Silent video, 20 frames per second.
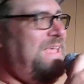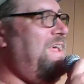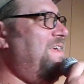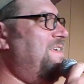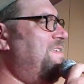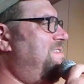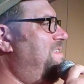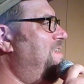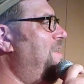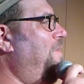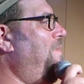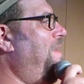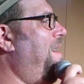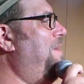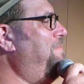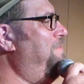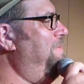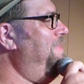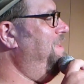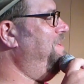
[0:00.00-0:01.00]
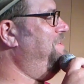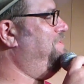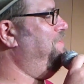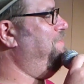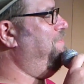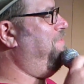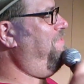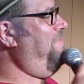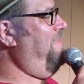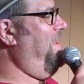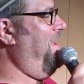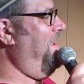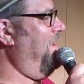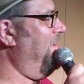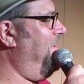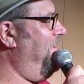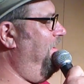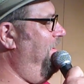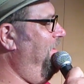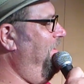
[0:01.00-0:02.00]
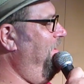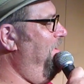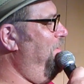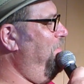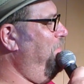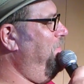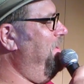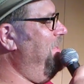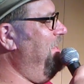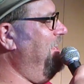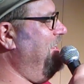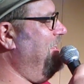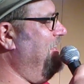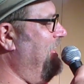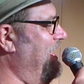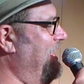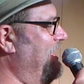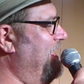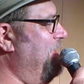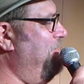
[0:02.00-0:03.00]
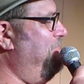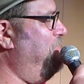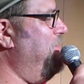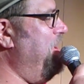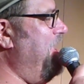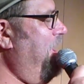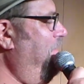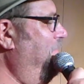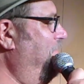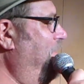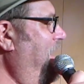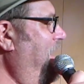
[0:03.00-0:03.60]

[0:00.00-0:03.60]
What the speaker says: So I really do think we need, if we ever